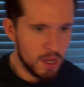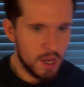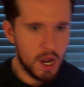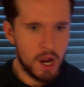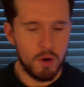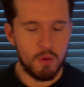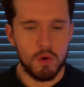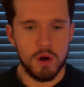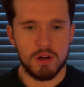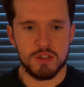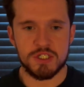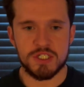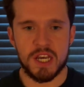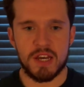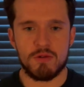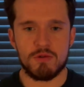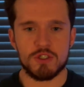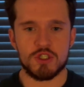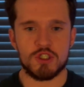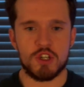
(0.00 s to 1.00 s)
I will say
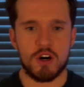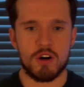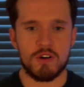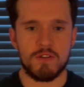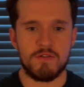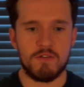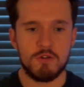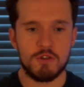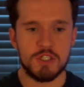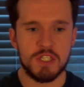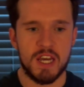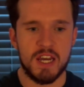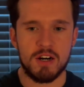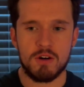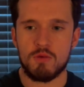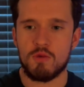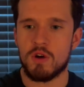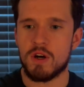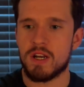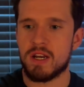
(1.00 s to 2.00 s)
with Stronger With You
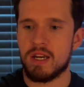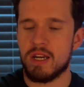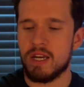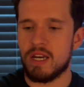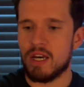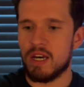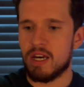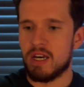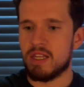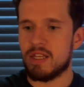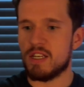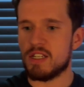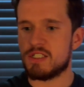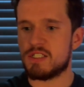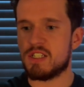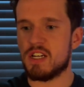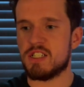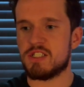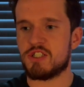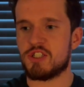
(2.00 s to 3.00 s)
Sandalwood, this
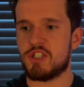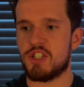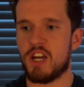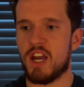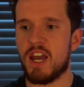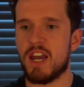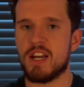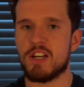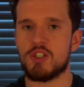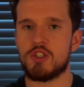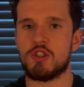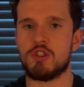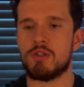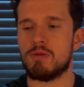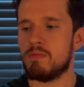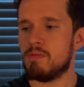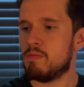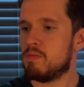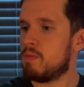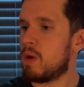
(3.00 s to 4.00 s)
does change.
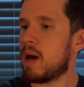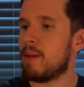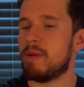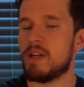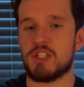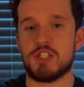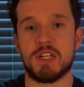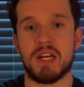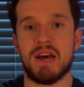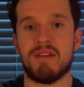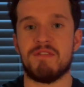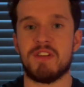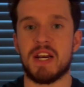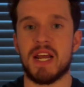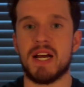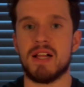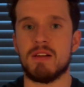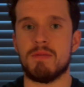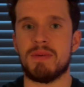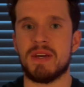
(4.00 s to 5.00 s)
I mentioned that
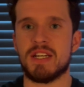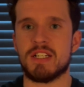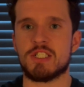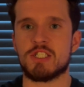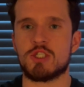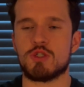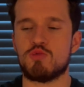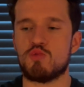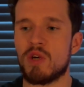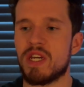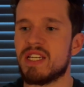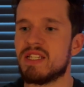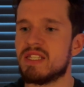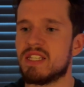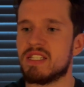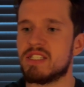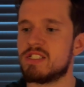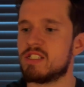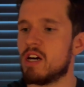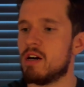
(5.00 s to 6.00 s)
vanilla being sweet.
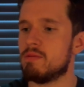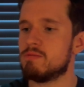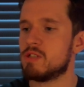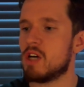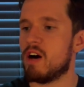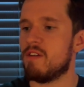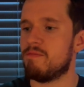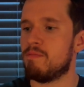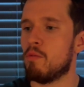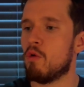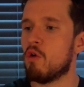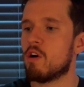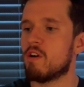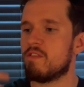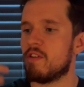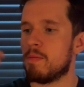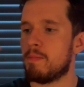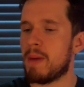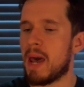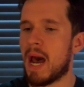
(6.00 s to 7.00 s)
This comes off more of
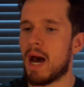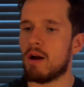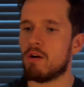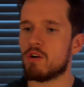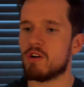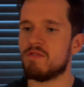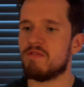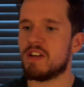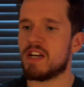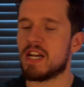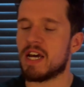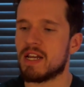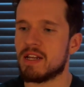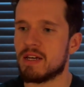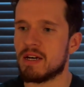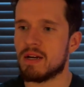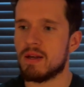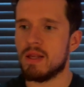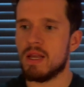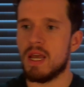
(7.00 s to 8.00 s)
a powdery
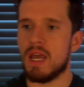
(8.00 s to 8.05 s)
vanilla.